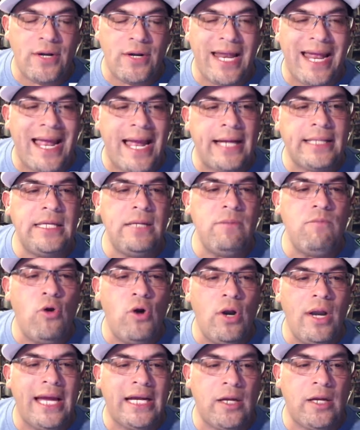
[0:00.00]
Eddie Hearn
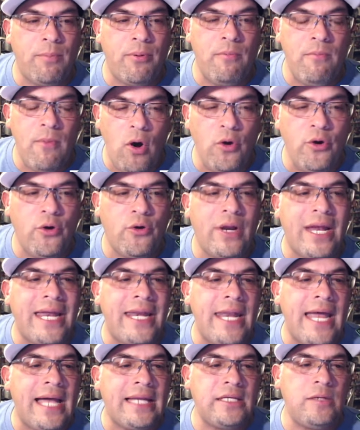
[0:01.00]
and Golden
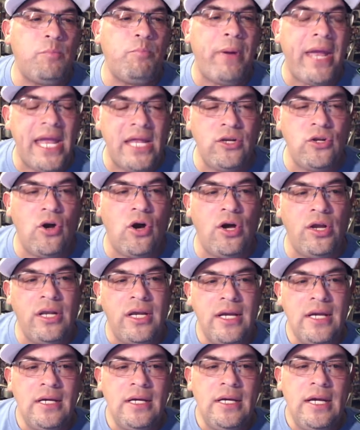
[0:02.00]
Boy to do this.
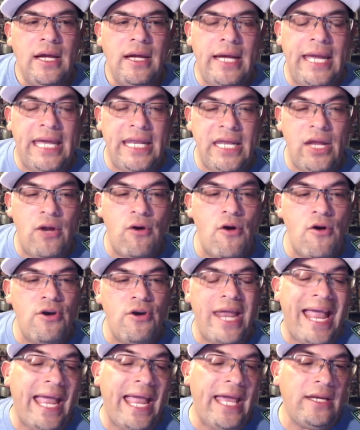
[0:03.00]
Because to me, they
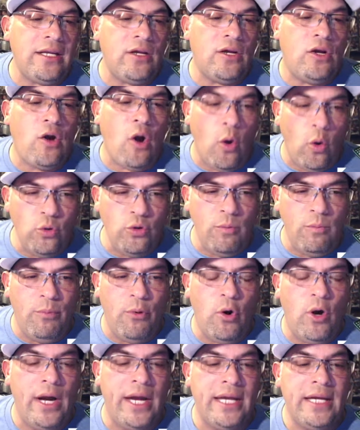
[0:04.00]
it, obviously they
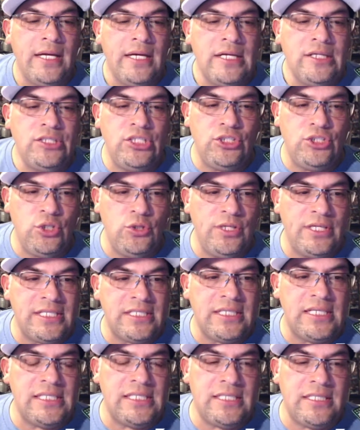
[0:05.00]
dropped the ball
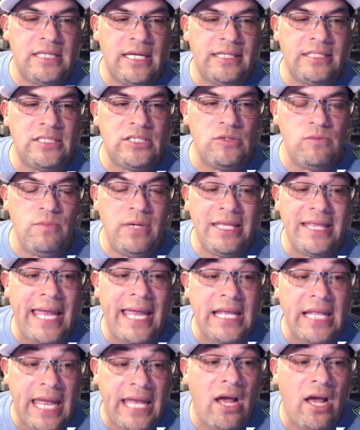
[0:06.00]
with DAZN
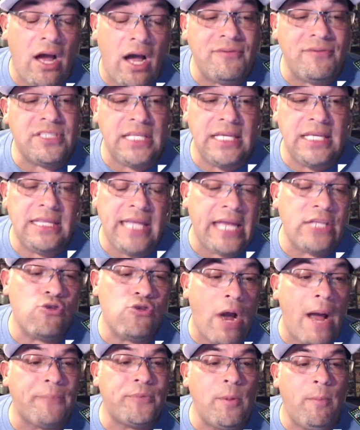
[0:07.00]
and, and having a
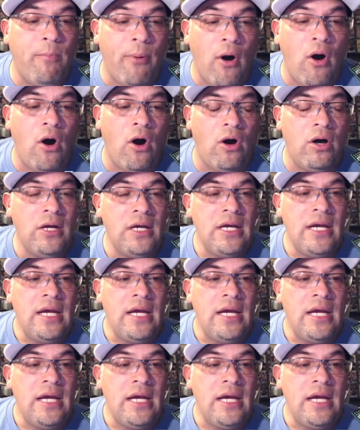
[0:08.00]
backup plan